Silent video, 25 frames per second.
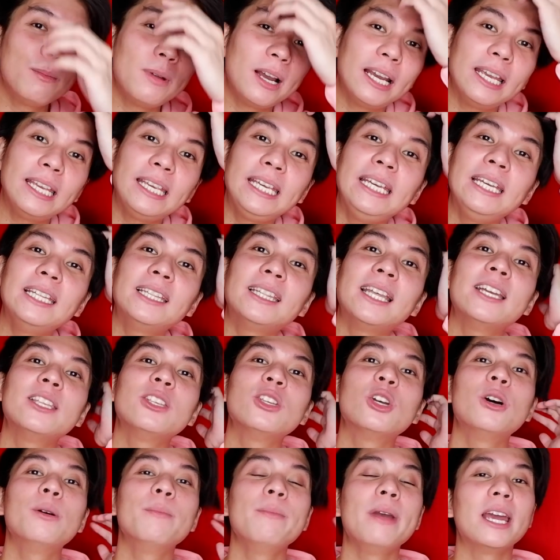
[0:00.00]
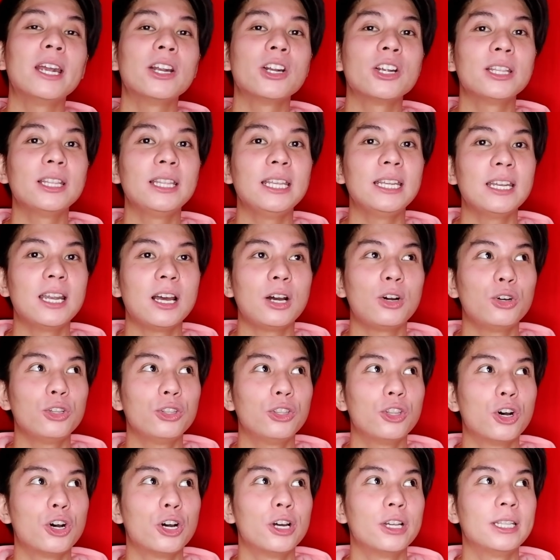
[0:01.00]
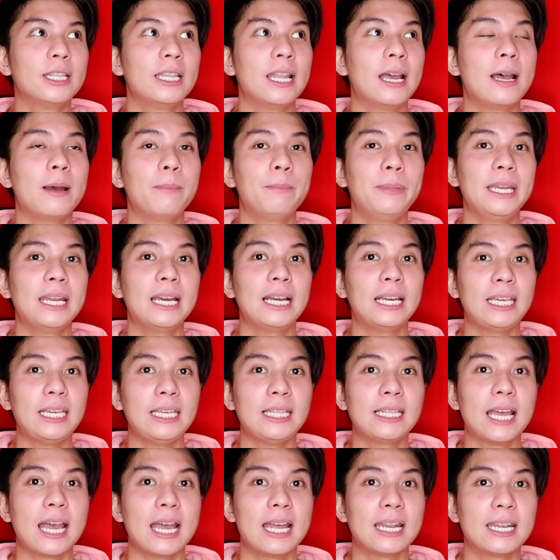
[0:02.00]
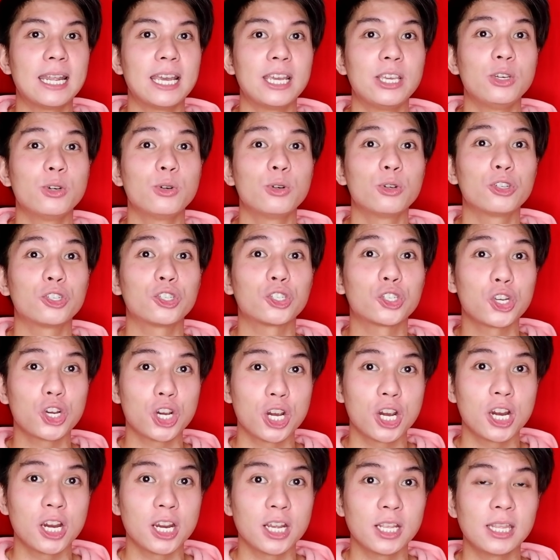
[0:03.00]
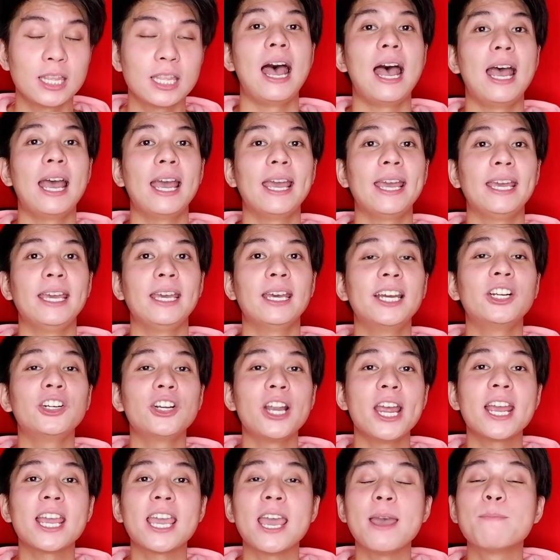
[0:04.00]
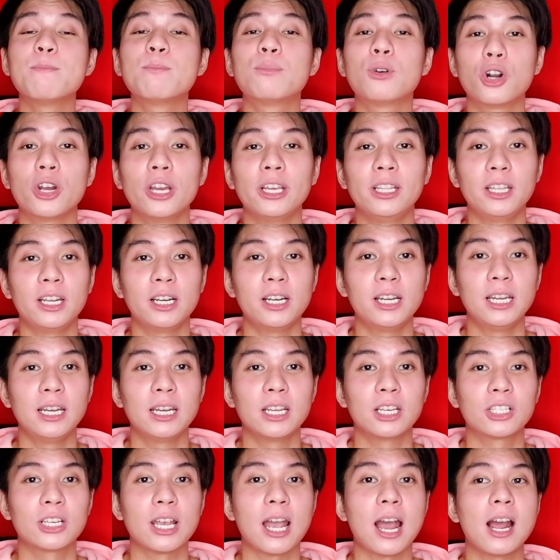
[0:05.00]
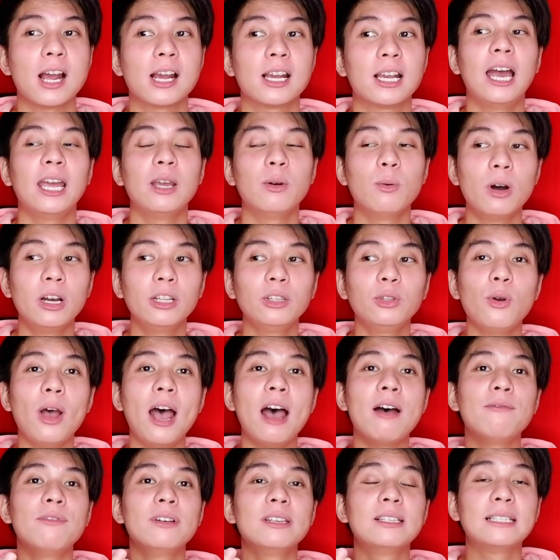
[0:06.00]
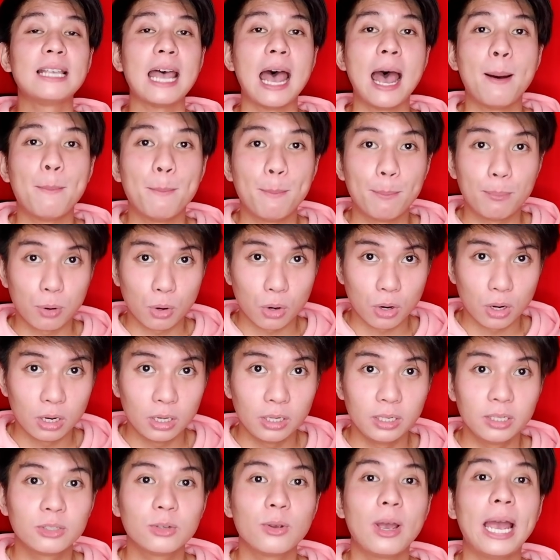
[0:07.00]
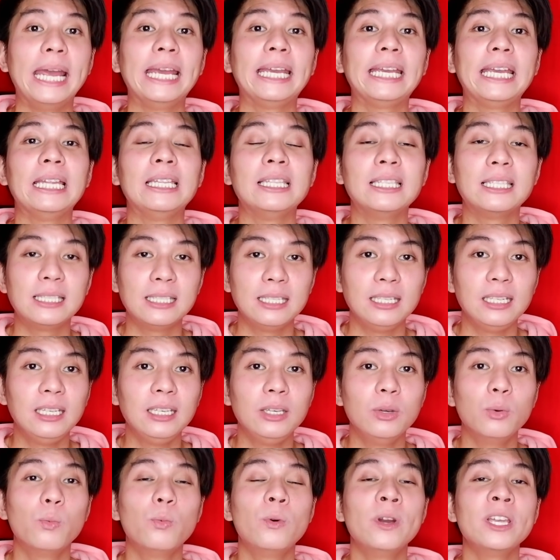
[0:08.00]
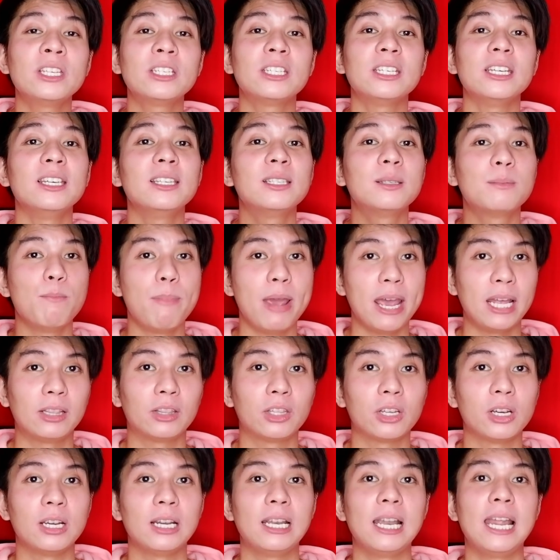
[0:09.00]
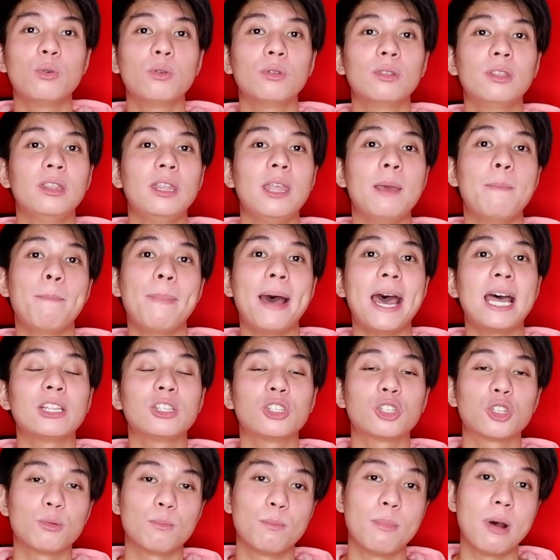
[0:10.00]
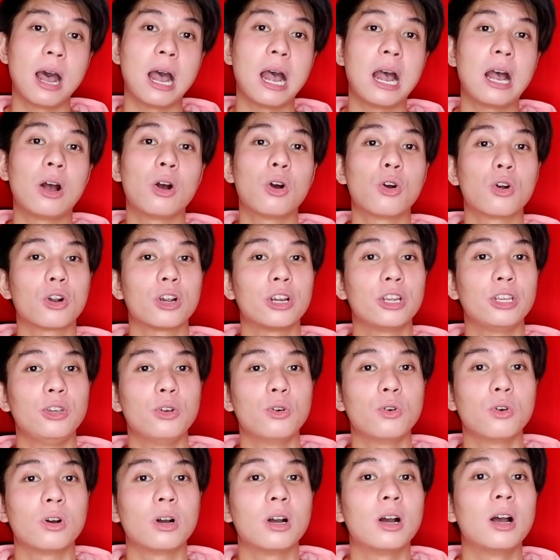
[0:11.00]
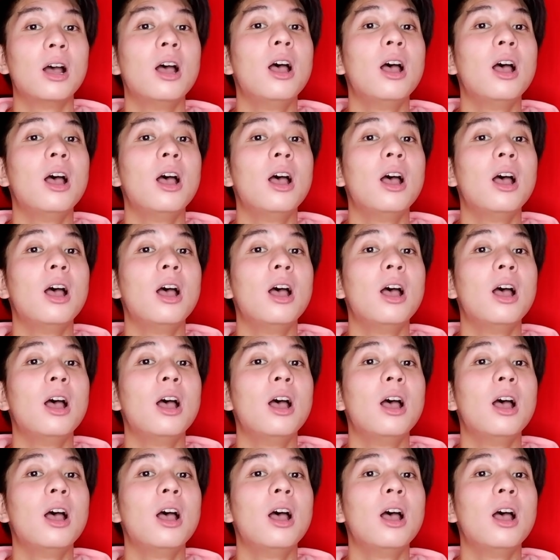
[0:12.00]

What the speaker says: Kung makikita nyo, meron din ako doon na pinakita na yung shirt ay direct embroidery na siya. I want to have a sample so I can see which is better. Yung depatch ba or yung